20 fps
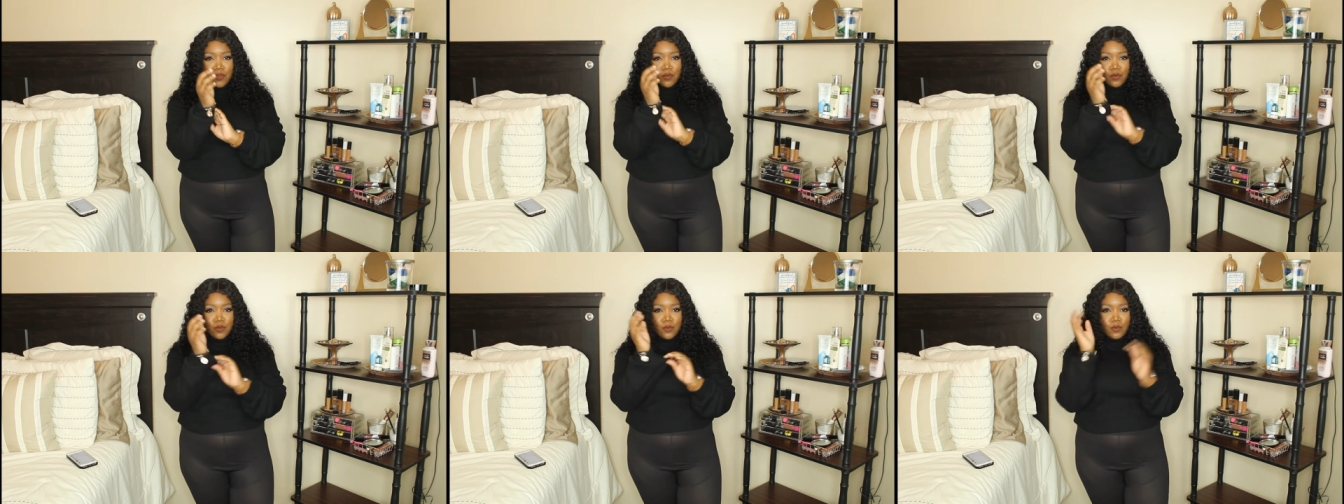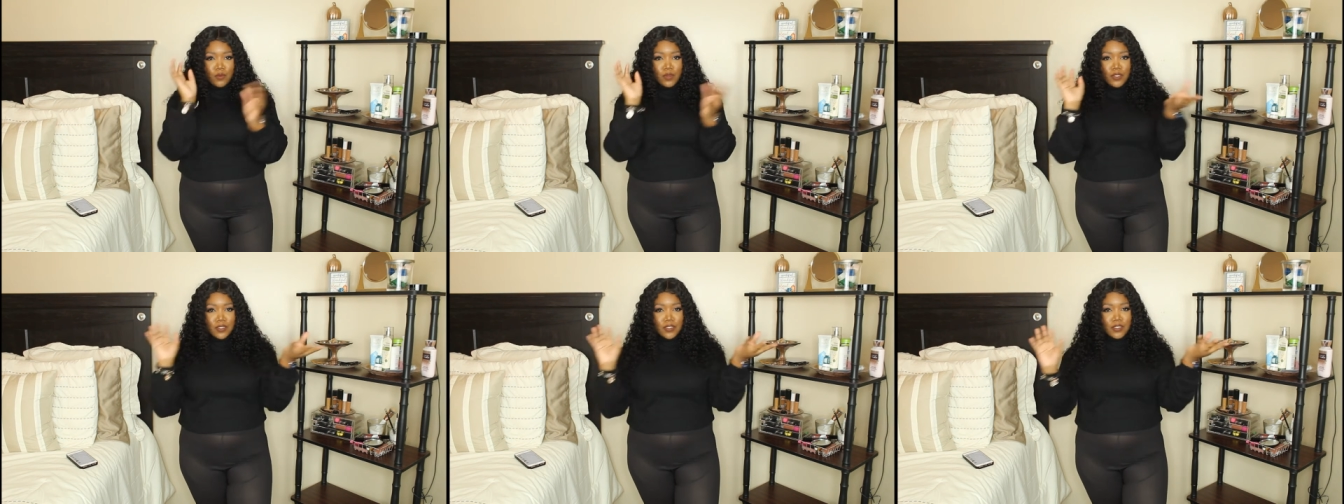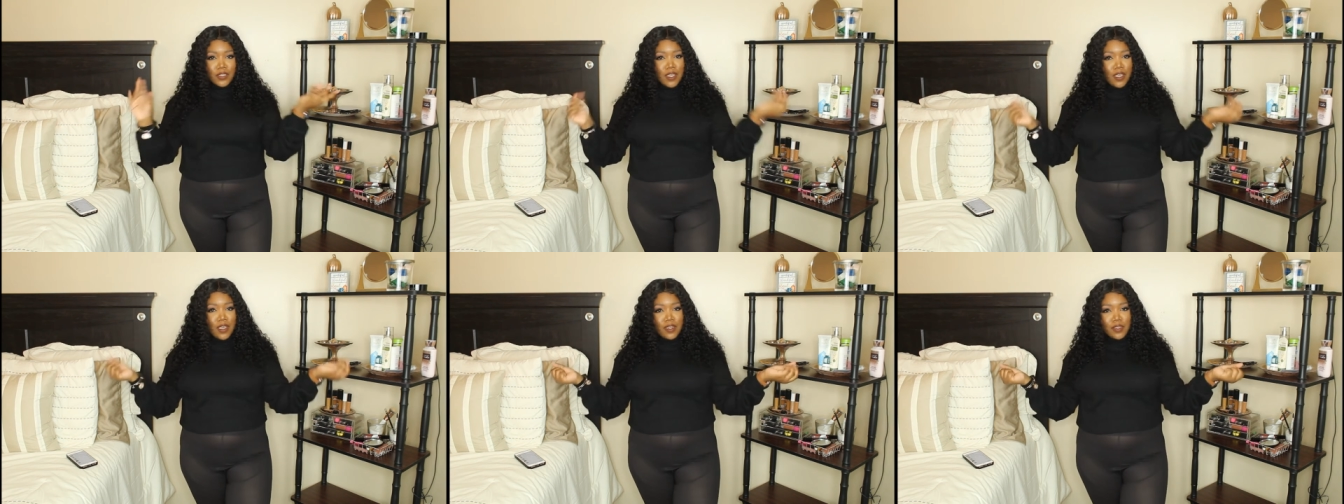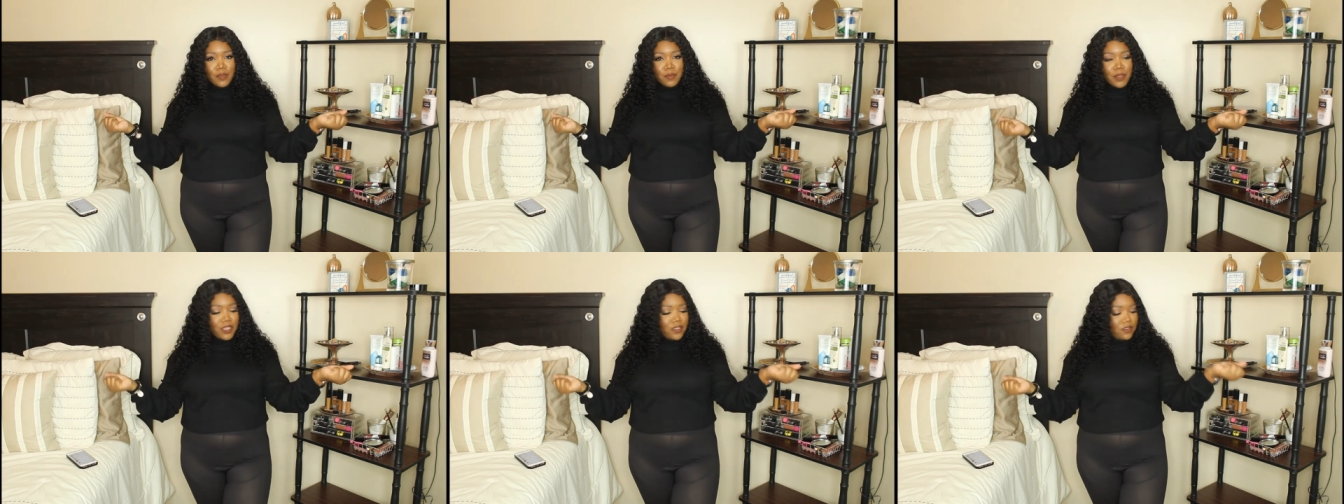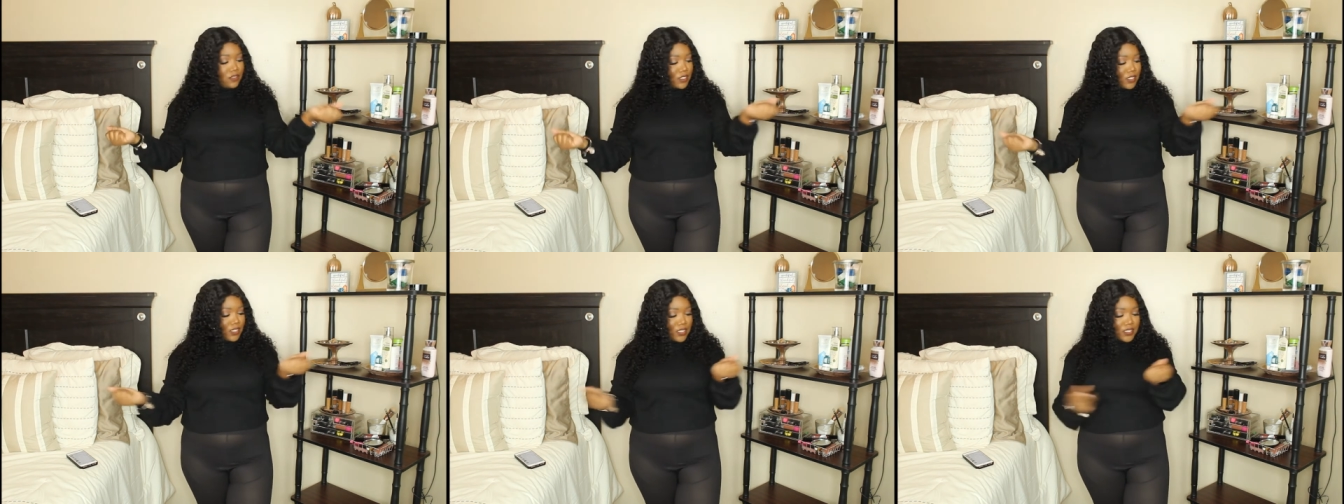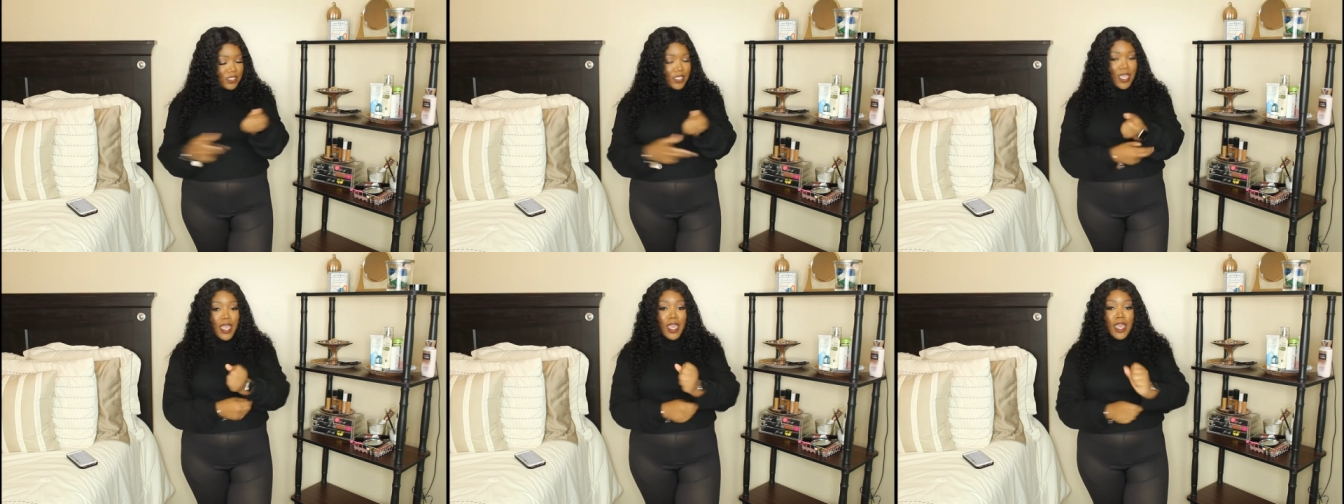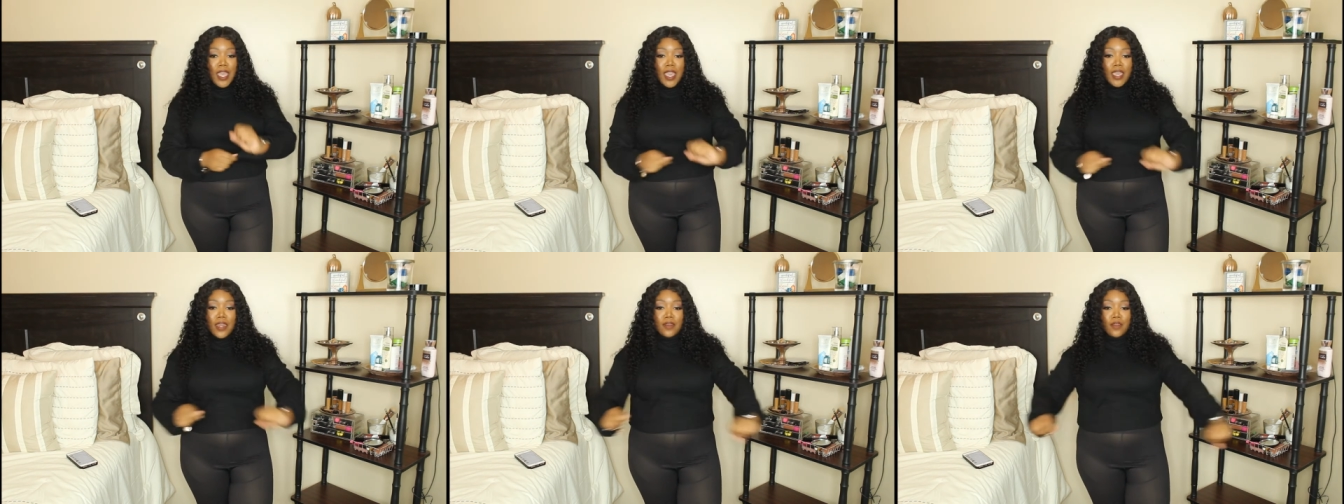you want to call it bell sleeves,
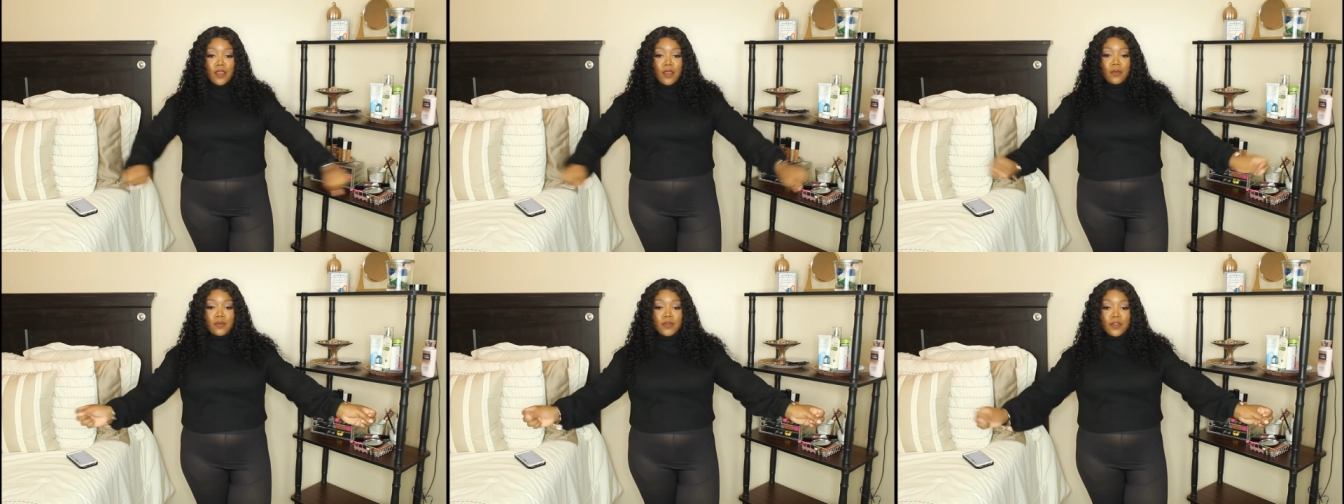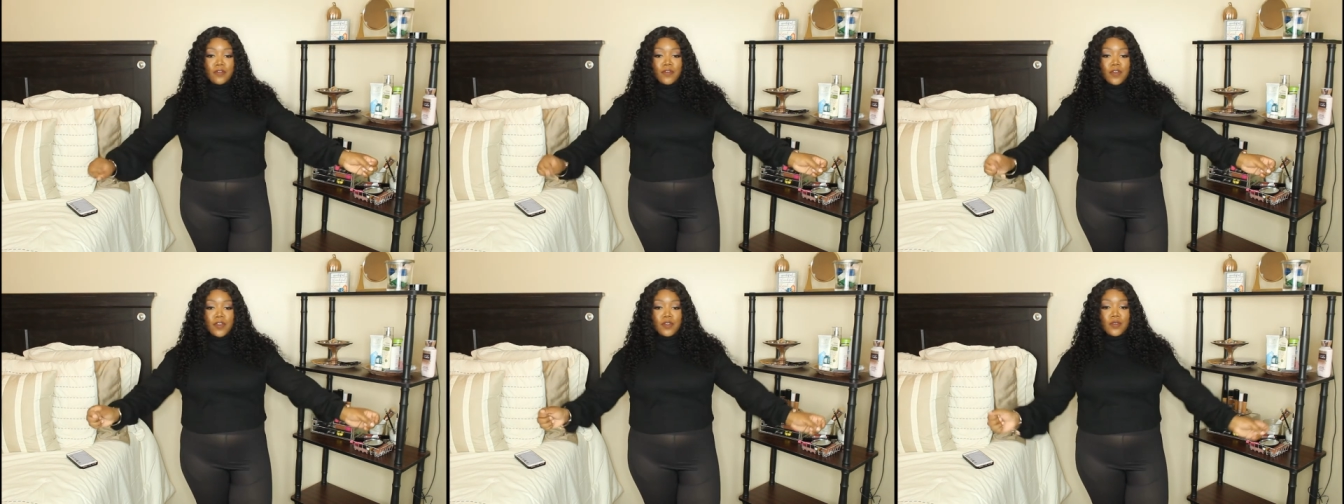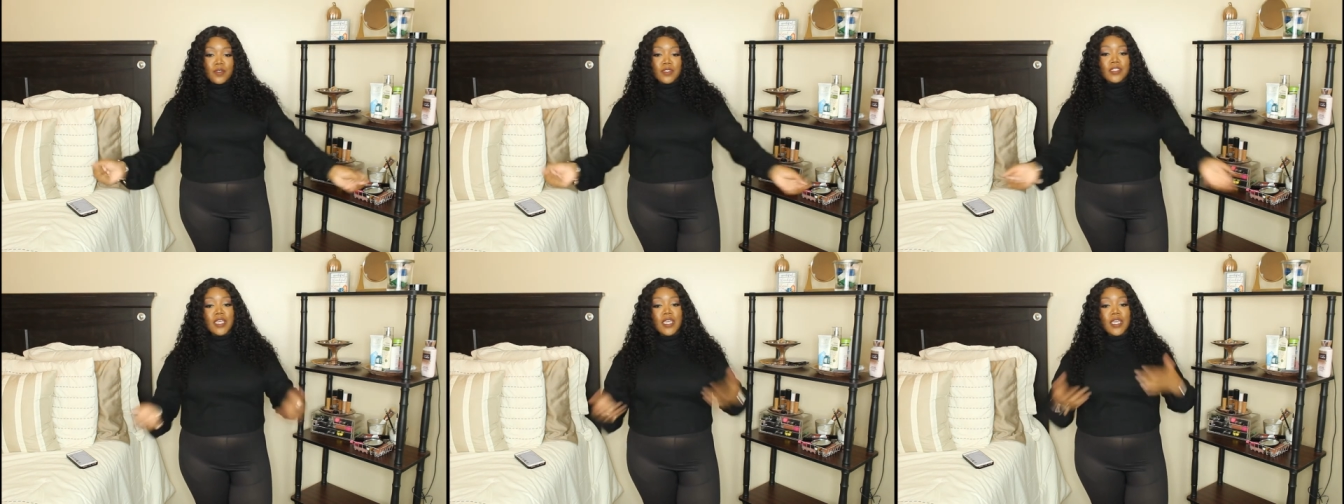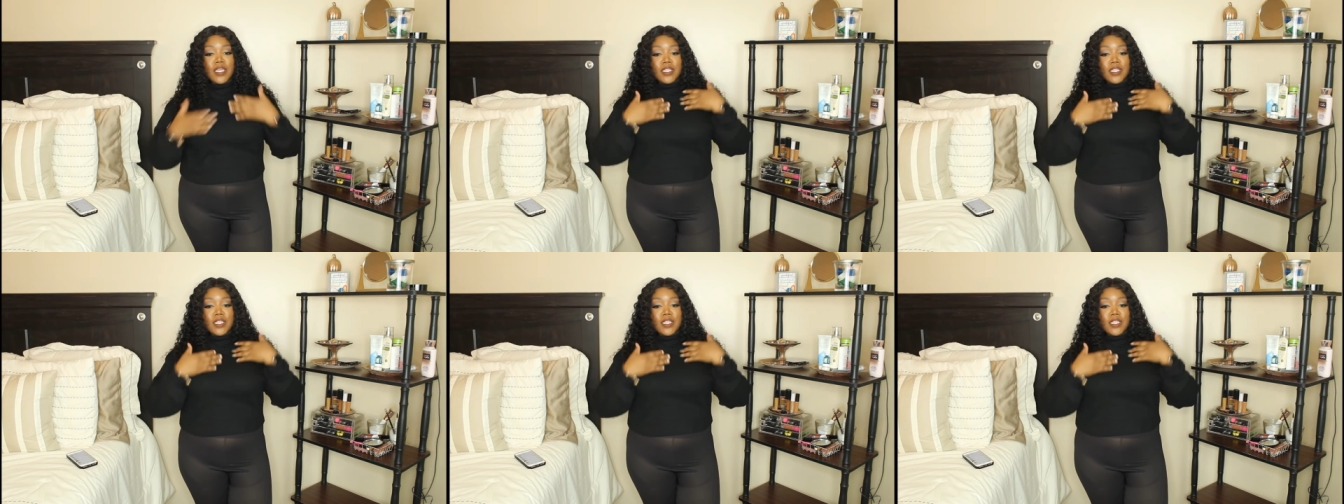I don't know, never loose.